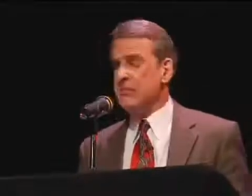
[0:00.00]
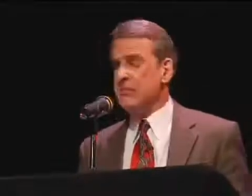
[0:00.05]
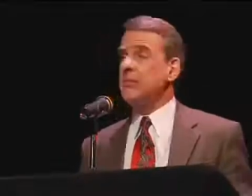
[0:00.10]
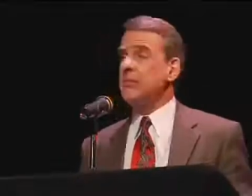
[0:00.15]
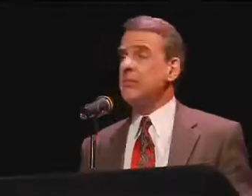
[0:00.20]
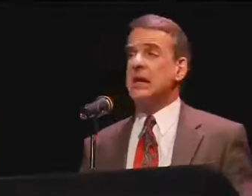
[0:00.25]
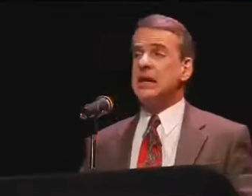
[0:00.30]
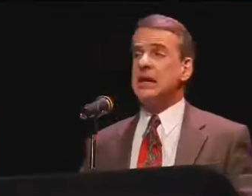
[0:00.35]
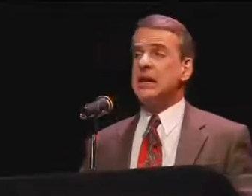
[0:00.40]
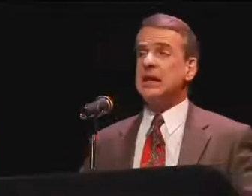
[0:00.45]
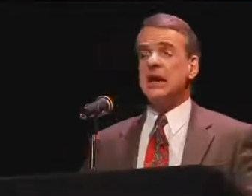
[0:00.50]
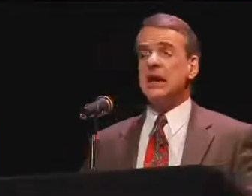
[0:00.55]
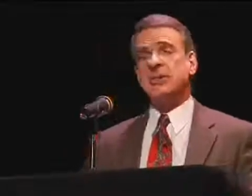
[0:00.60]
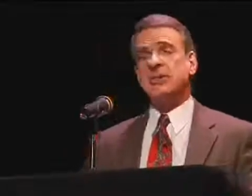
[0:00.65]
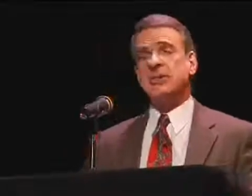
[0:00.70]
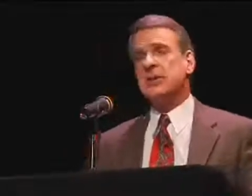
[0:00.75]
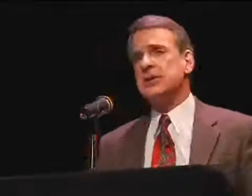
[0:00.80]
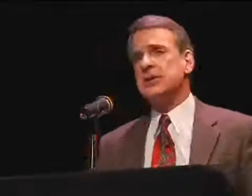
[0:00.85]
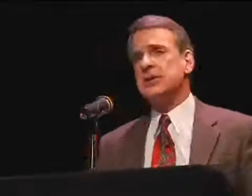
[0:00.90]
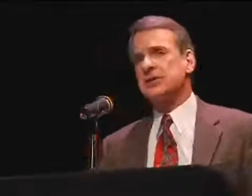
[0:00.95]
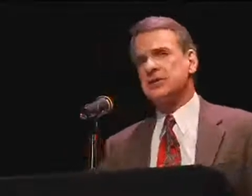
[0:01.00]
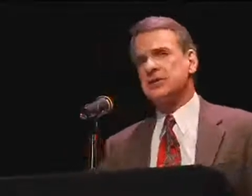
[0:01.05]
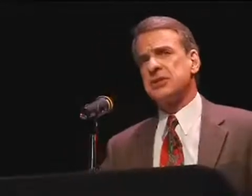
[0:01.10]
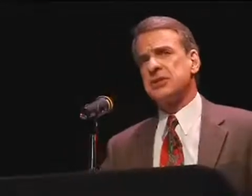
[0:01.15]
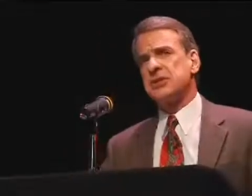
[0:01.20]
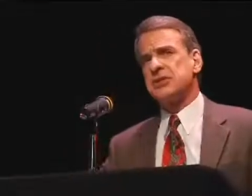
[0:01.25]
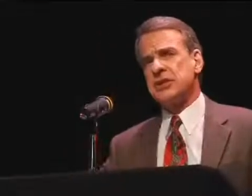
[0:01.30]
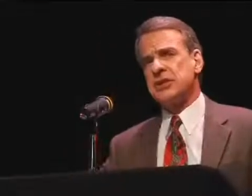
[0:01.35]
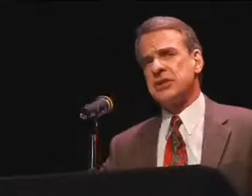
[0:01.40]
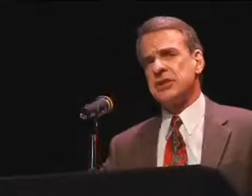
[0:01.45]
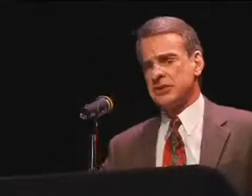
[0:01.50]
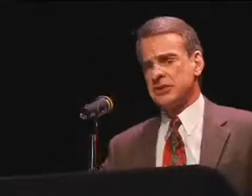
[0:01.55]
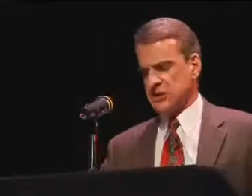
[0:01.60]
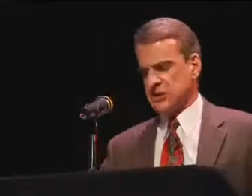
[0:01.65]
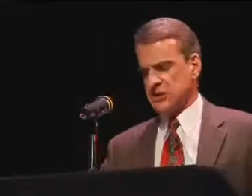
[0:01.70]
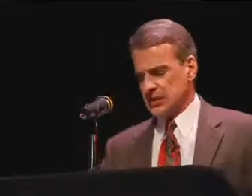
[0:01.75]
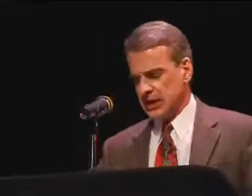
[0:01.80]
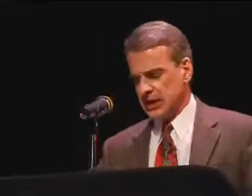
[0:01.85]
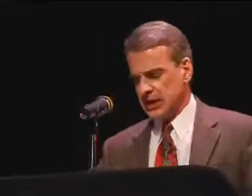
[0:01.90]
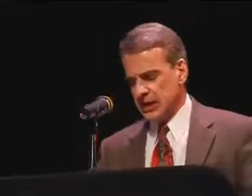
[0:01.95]
then many atheists and
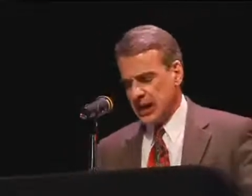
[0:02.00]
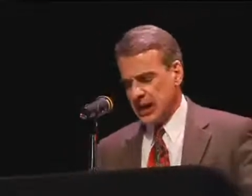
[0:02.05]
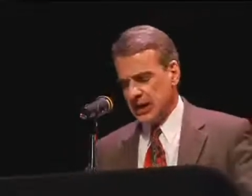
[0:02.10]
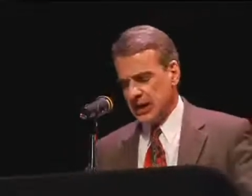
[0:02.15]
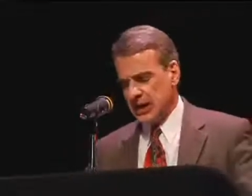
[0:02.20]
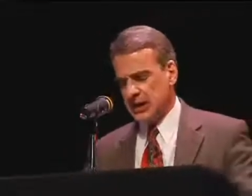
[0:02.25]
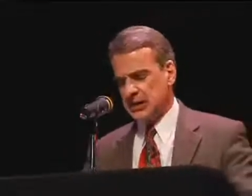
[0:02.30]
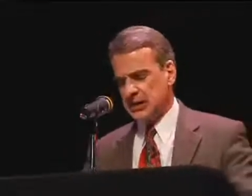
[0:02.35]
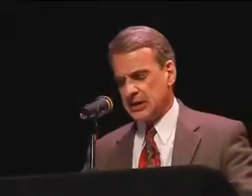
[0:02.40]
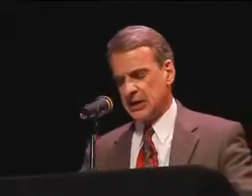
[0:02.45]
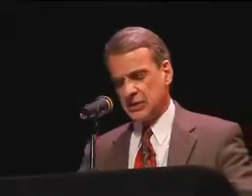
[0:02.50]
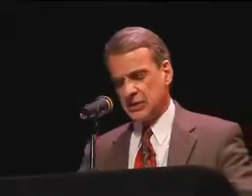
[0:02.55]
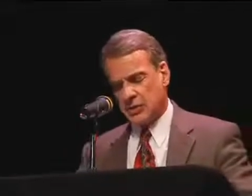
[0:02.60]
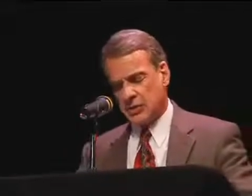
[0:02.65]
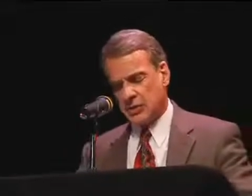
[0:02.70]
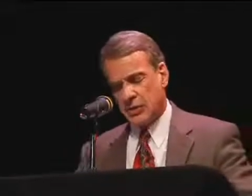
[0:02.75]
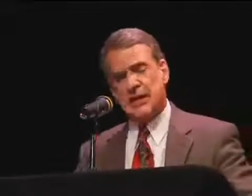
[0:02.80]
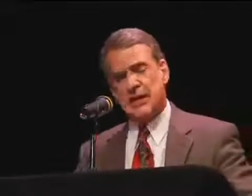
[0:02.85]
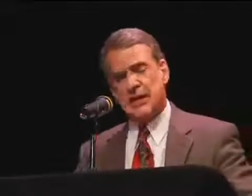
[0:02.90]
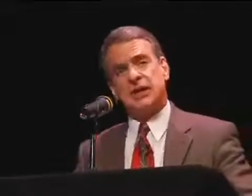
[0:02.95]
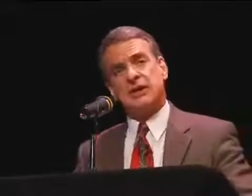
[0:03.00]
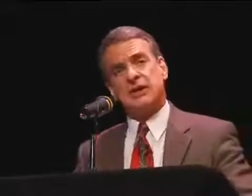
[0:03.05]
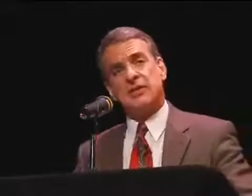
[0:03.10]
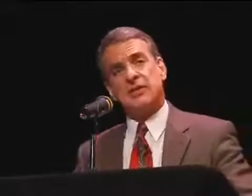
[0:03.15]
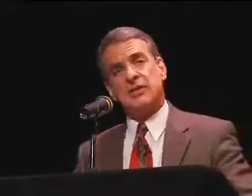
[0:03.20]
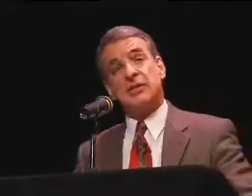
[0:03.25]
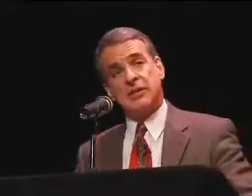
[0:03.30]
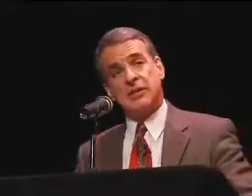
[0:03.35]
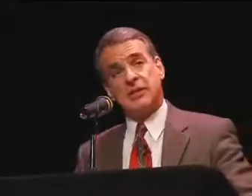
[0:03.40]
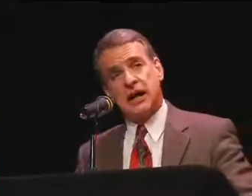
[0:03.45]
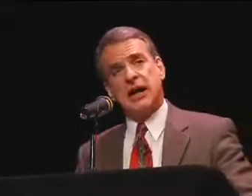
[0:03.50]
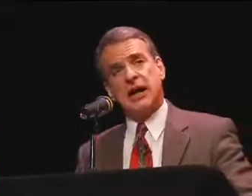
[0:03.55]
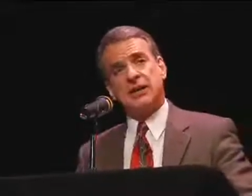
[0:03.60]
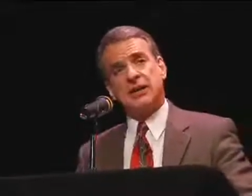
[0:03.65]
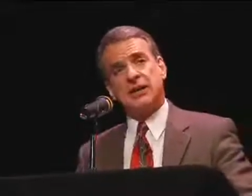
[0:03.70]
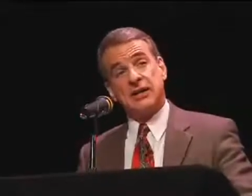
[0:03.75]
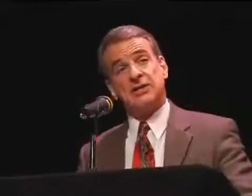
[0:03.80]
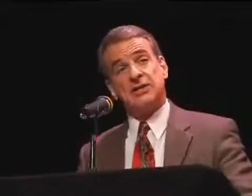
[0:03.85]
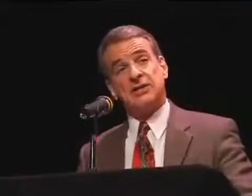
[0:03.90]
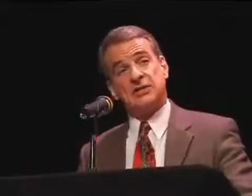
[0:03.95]
theists alike agree that
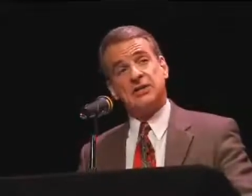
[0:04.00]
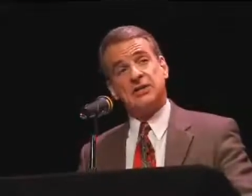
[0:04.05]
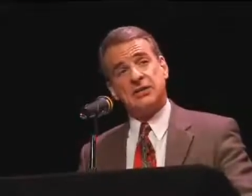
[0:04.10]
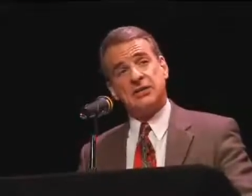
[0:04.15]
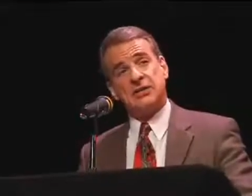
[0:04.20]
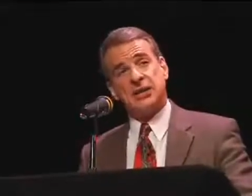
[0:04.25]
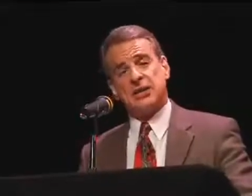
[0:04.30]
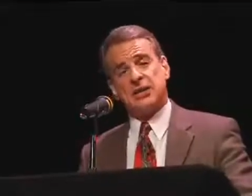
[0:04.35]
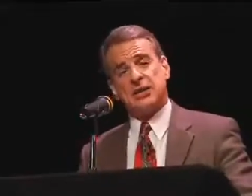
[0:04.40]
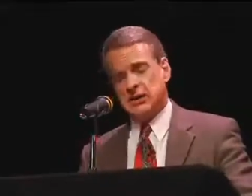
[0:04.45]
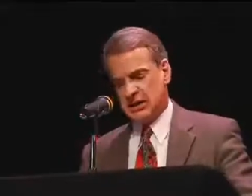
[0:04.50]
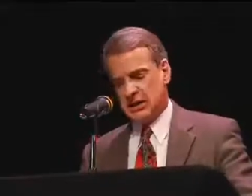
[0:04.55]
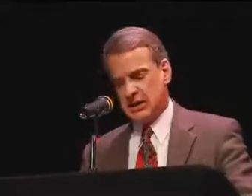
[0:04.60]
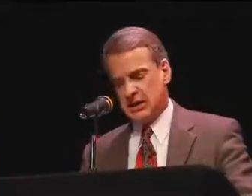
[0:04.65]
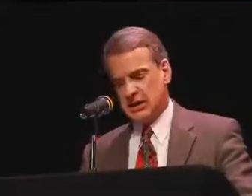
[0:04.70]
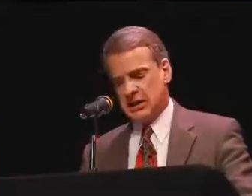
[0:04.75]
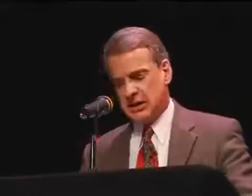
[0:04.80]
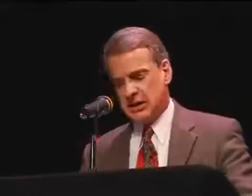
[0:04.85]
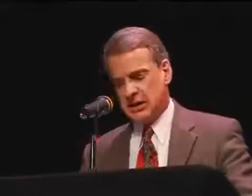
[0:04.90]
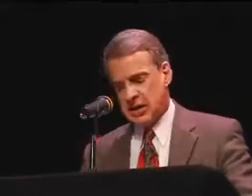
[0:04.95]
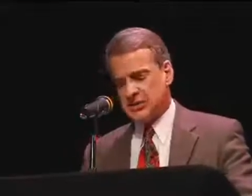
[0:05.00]
God is indeed